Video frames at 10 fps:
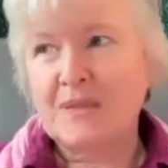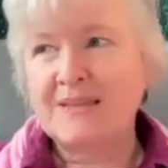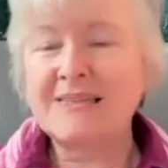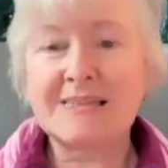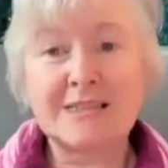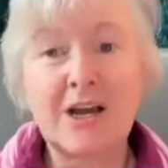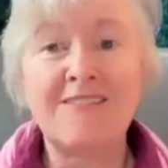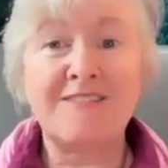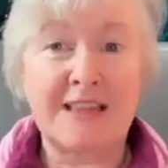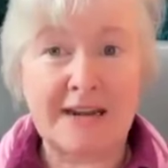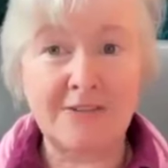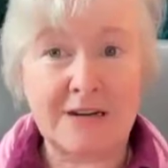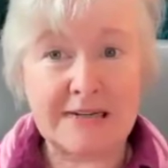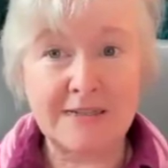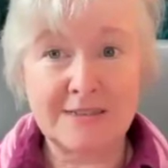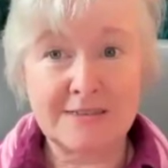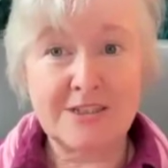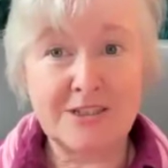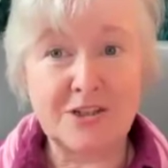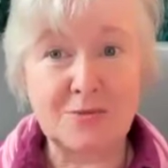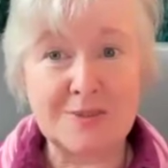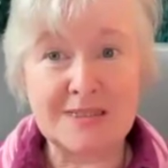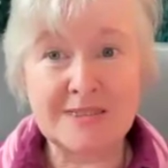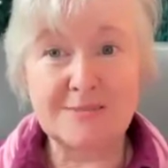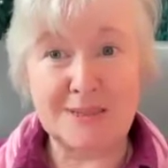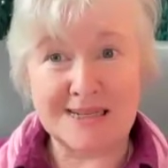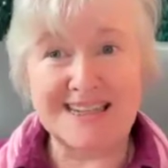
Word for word: This is not flattering to humans, but.